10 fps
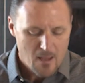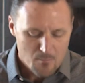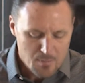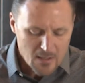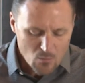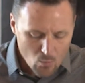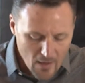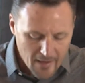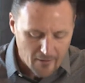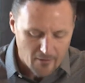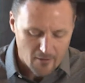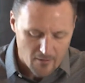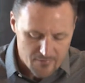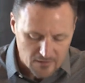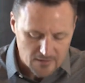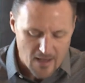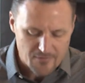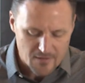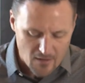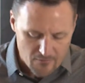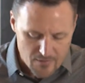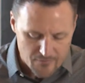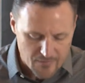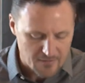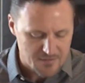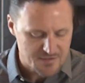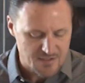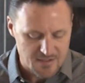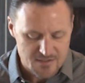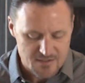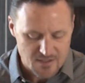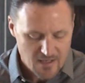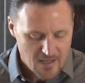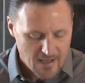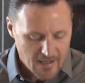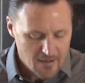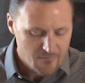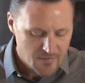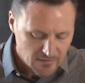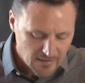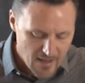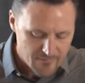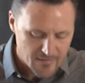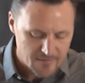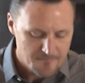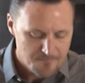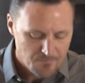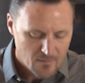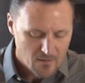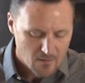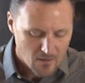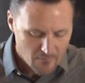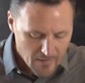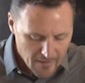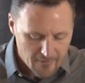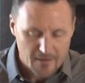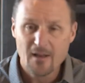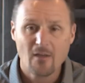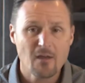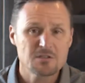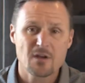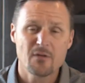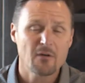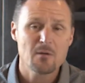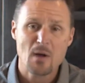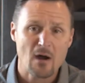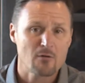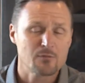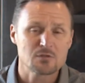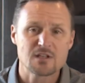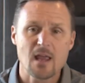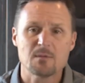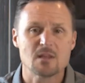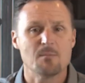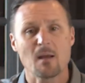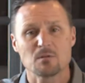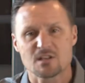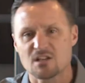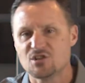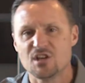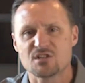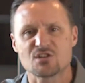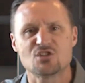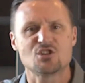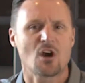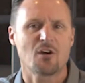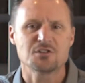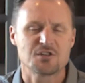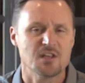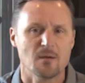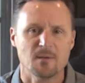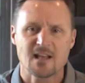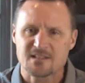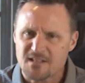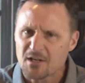beware of the leaven of the Pharisees and of the leaven of Herod. Now, that was a very powerful statement. The Bible says Jesus charged them, and that's an